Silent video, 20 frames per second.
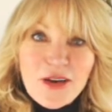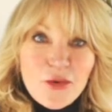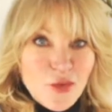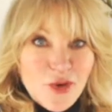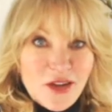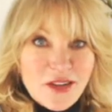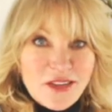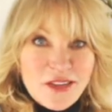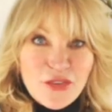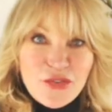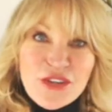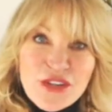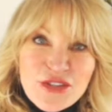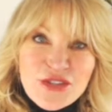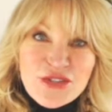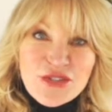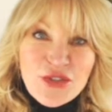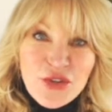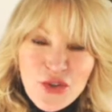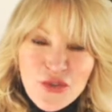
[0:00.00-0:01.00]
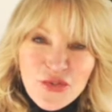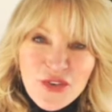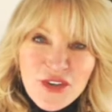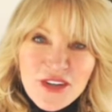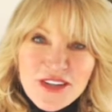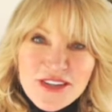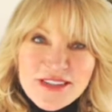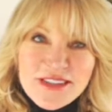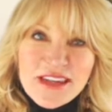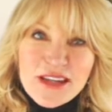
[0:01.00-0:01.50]
Well, if he
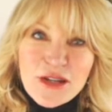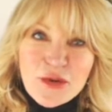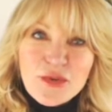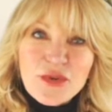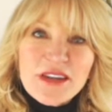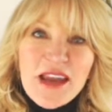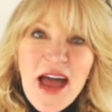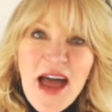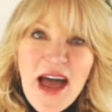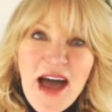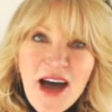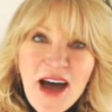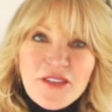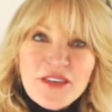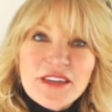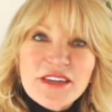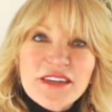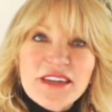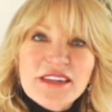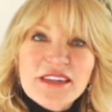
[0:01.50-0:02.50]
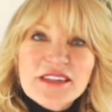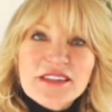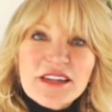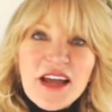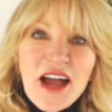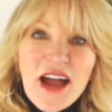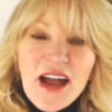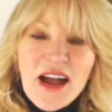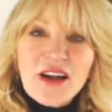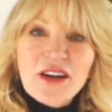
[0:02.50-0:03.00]
surfaced, he would have an
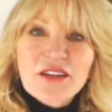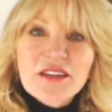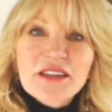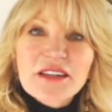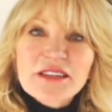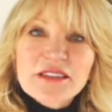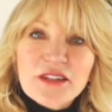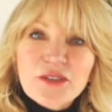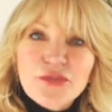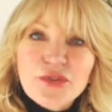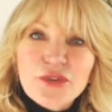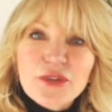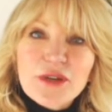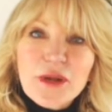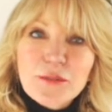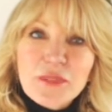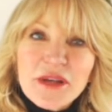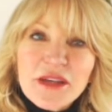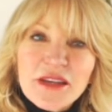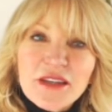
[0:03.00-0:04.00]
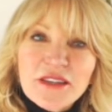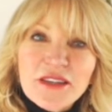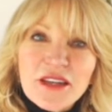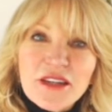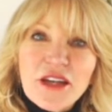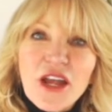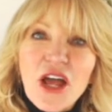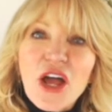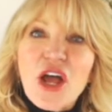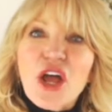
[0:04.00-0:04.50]
entirely different opinion.
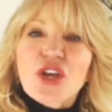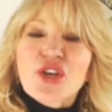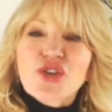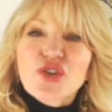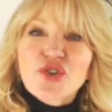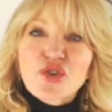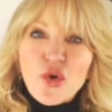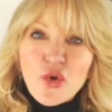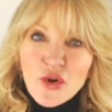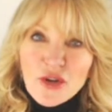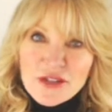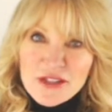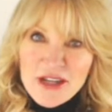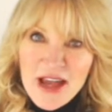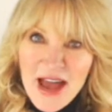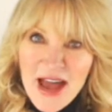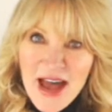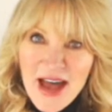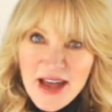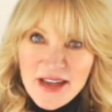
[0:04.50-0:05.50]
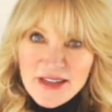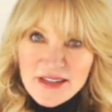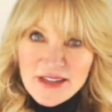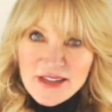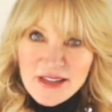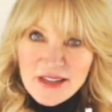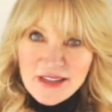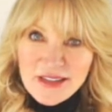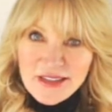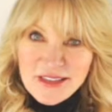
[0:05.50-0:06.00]
Your
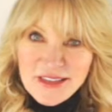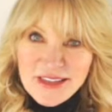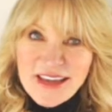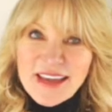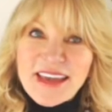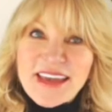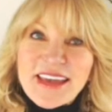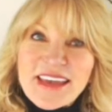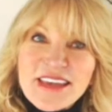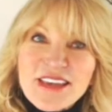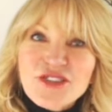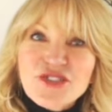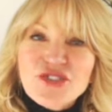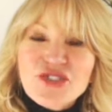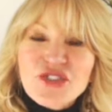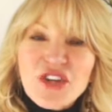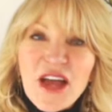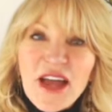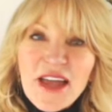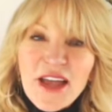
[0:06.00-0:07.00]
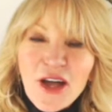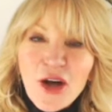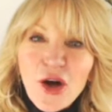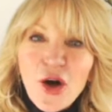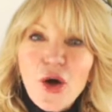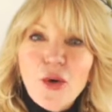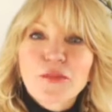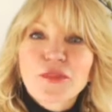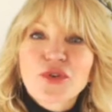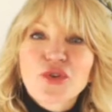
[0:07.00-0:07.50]
task is to
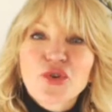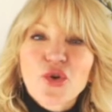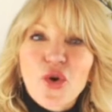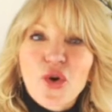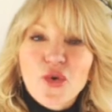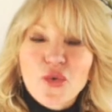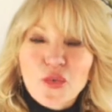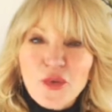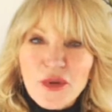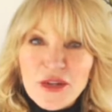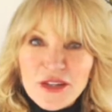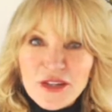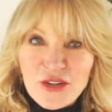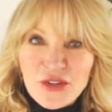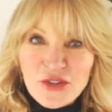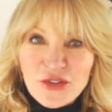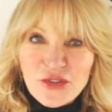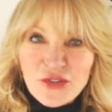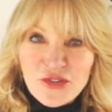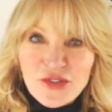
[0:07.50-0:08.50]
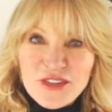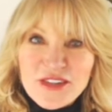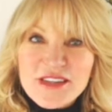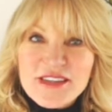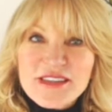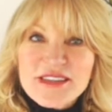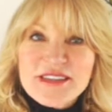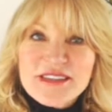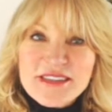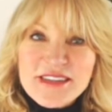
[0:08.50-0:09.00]
help your readers
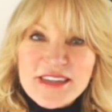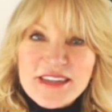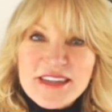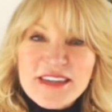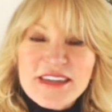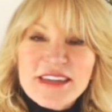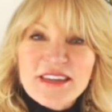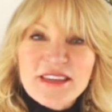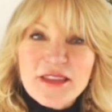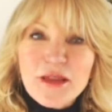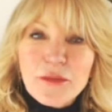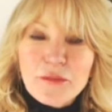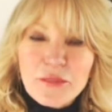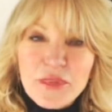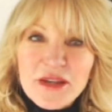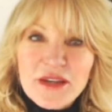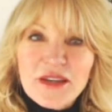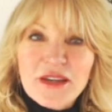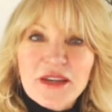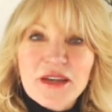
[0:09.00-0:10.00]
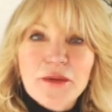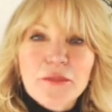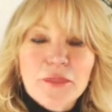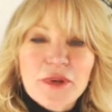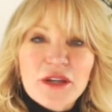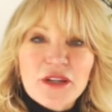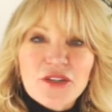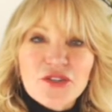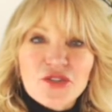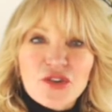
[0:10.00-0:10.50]
see the big
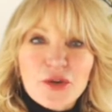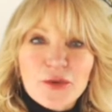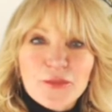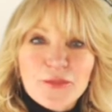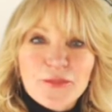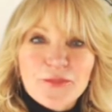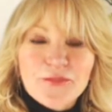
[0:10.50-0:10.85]
picture.